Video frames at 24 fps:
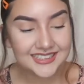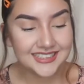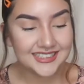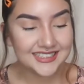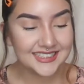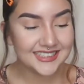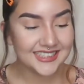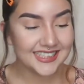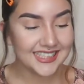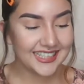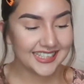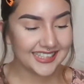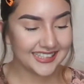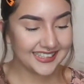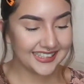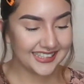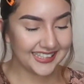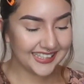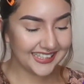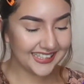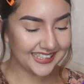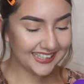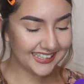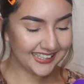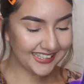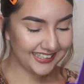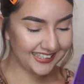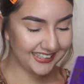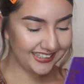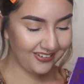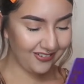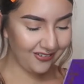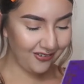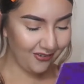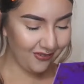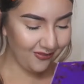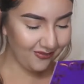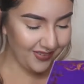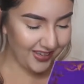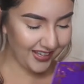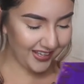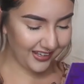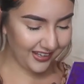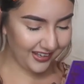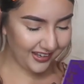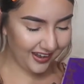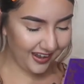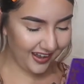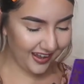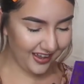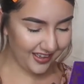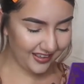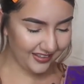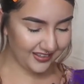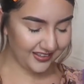Sickening. Oh my god.